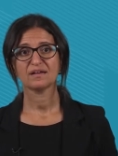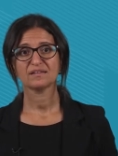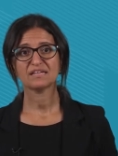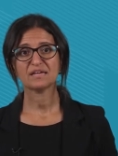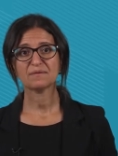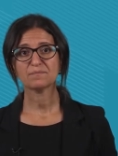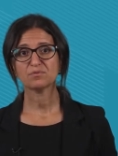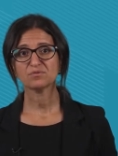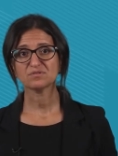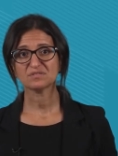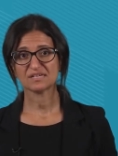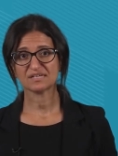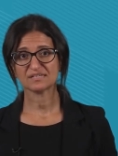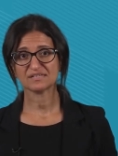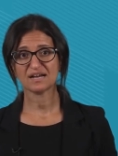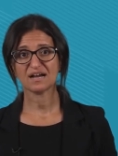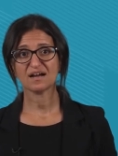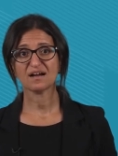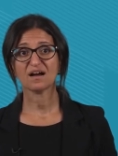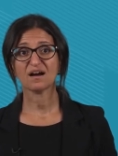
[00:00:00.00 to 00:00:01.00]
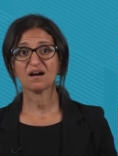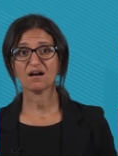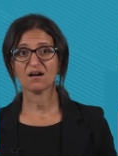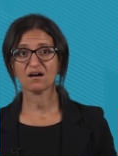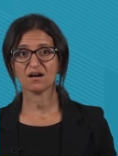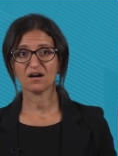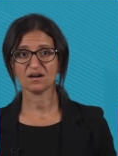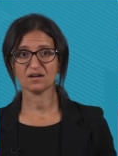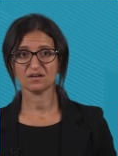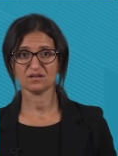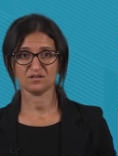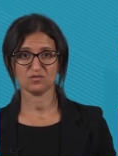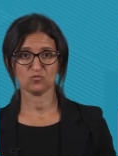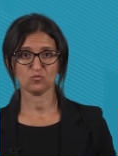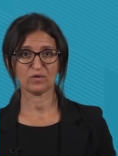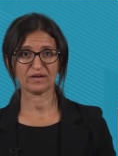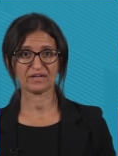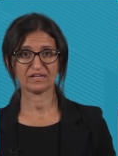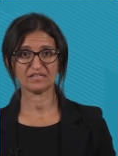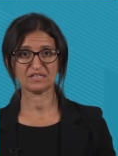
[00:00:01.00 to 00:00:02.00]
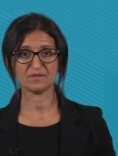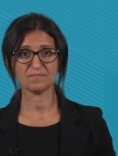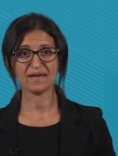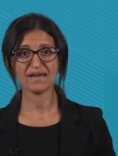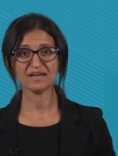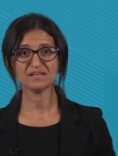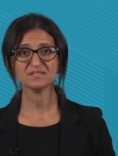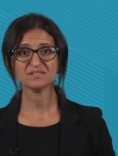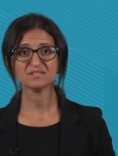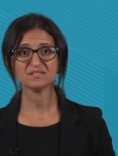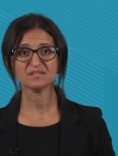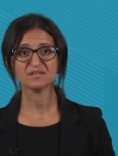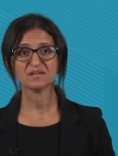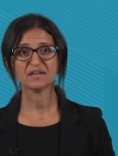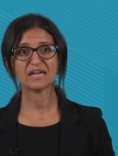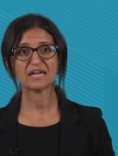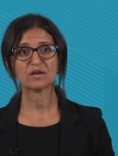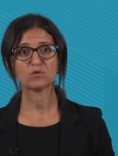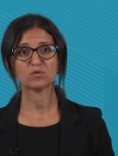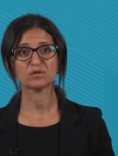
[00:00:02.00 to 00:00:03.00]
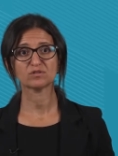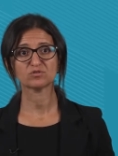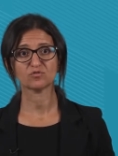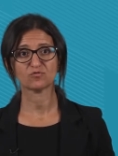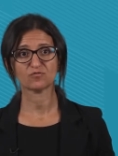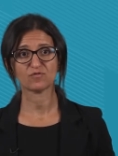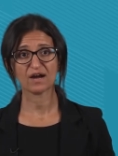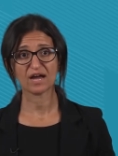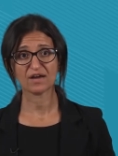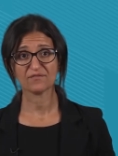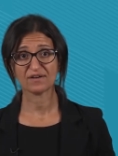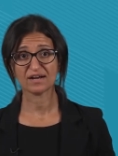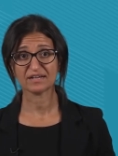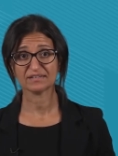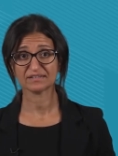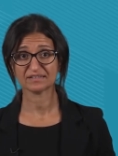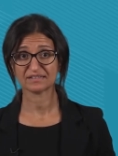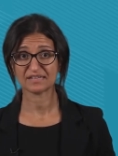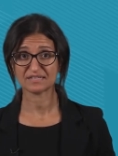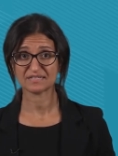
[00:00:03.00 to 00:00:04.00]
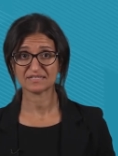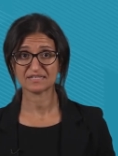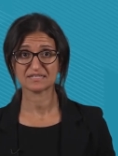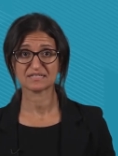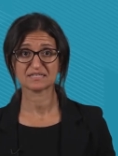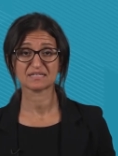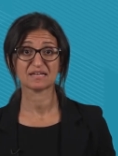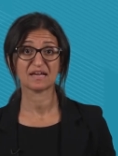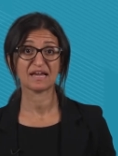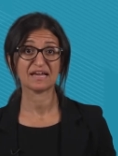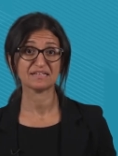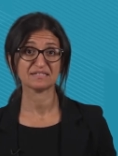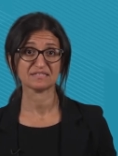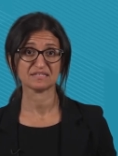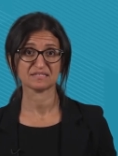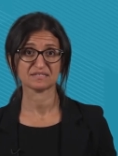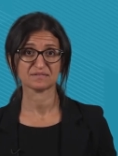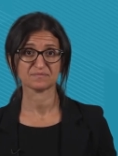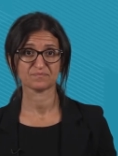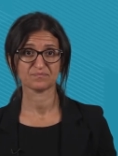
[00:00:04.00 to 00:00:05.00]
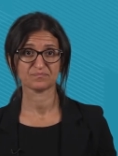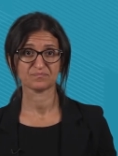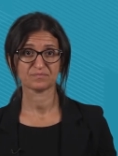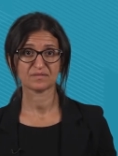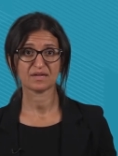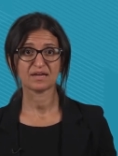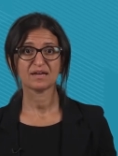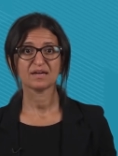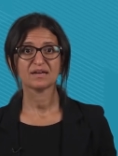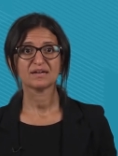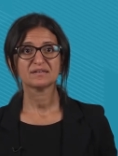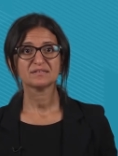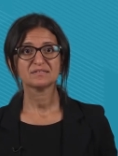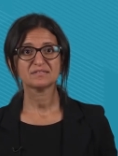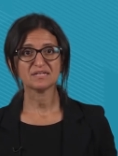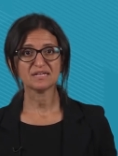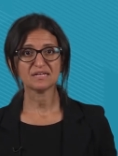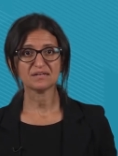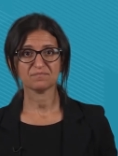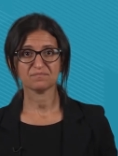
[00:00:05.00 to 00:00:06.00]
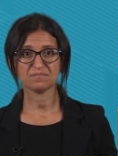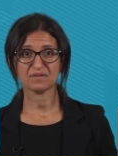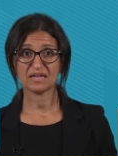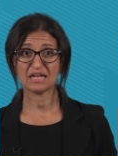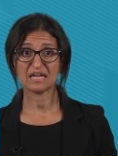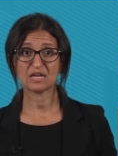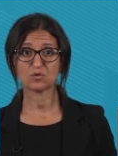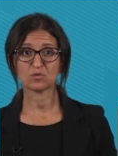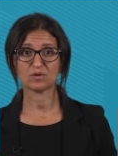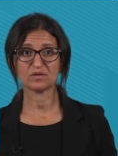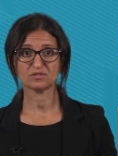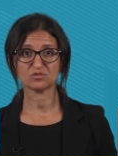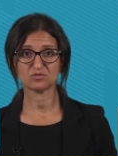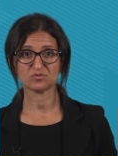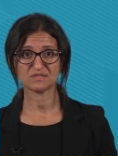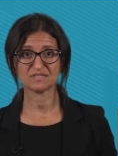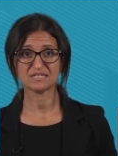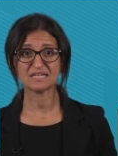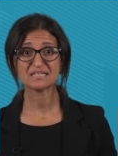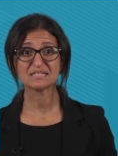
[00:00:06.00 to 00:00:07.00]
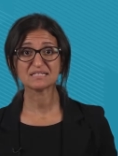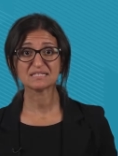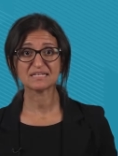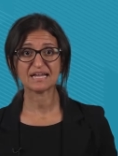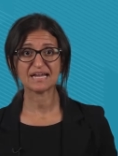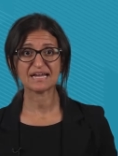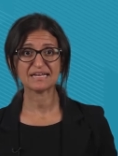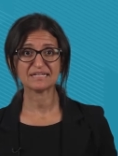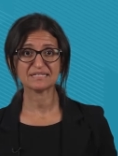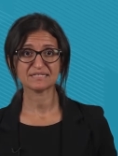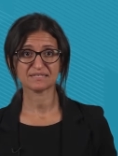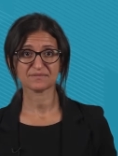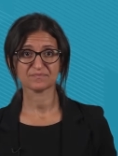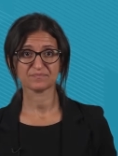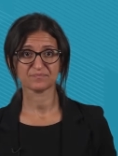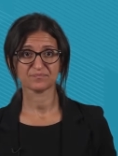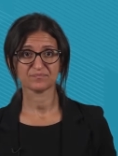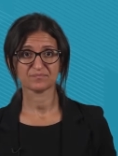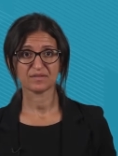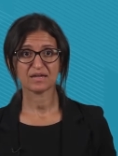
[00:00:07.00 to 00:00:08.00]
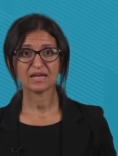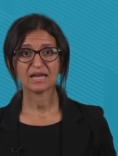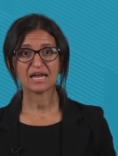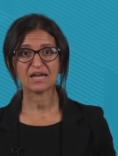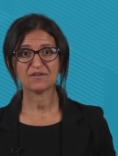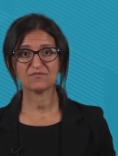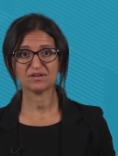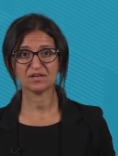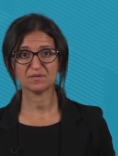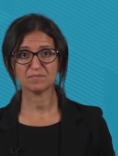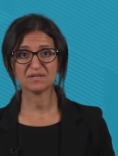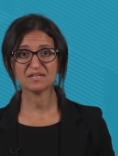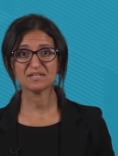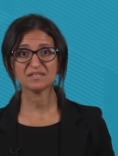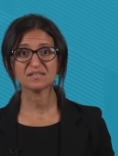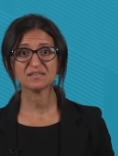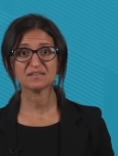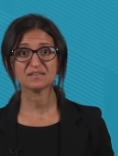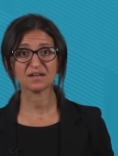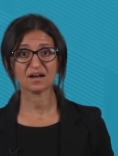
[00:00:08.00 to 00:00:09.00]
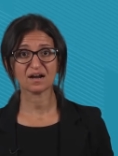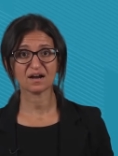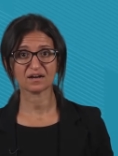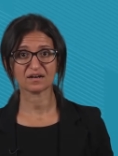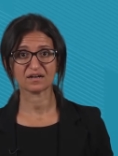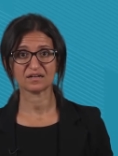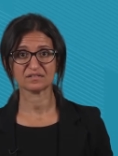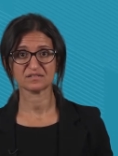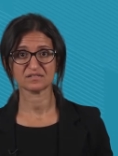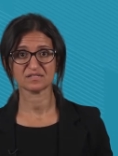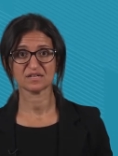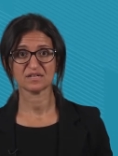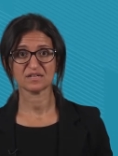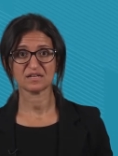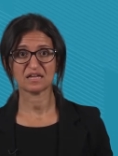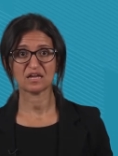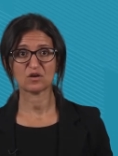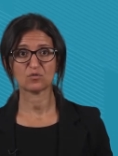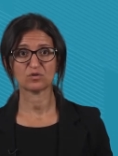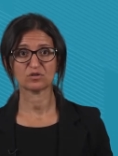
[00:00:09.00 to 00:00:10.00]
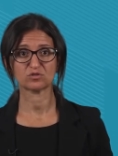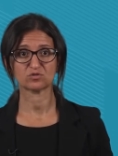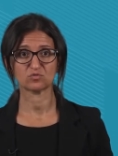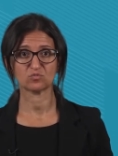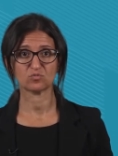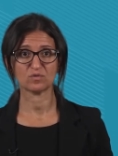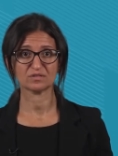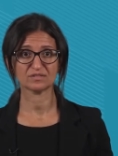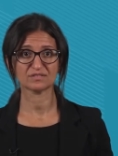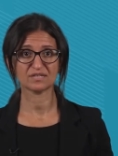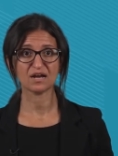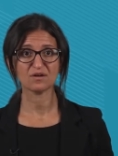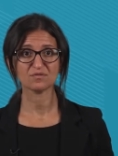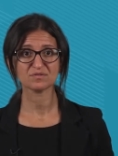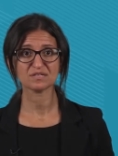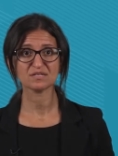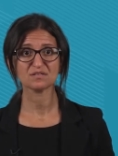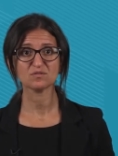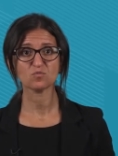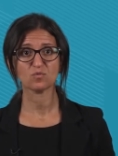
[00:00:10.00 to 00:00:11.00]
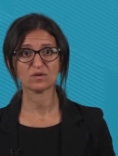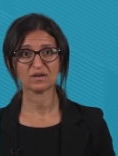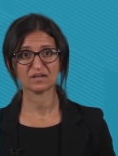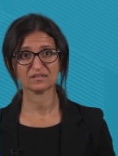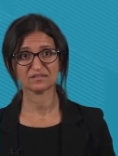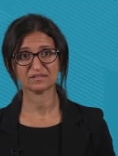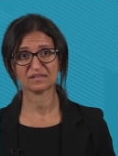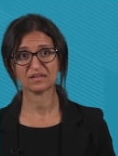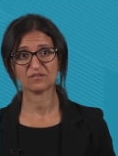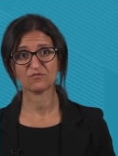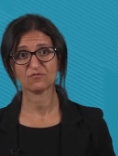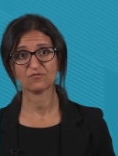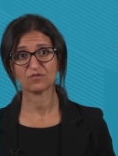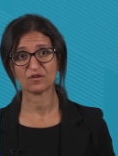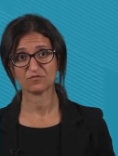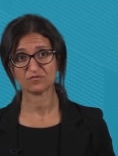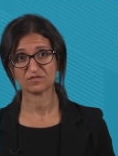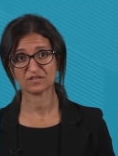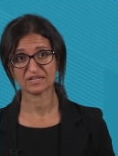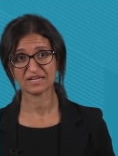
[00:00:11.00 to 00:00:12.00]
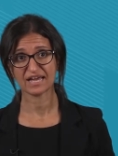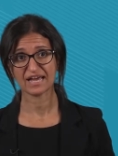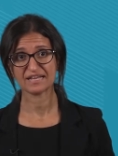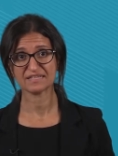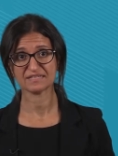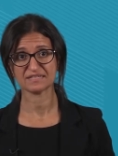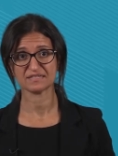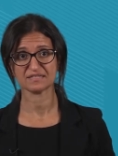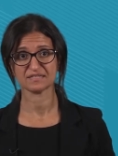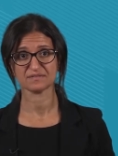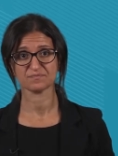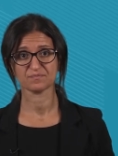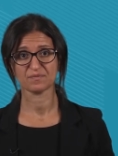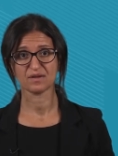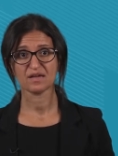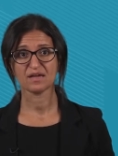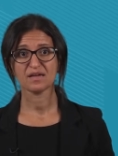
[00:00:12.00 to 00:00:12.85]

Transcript: The input data are weekly demand equal to 506 cases, T equal to 6 days, availability target equal to 1,150 cases,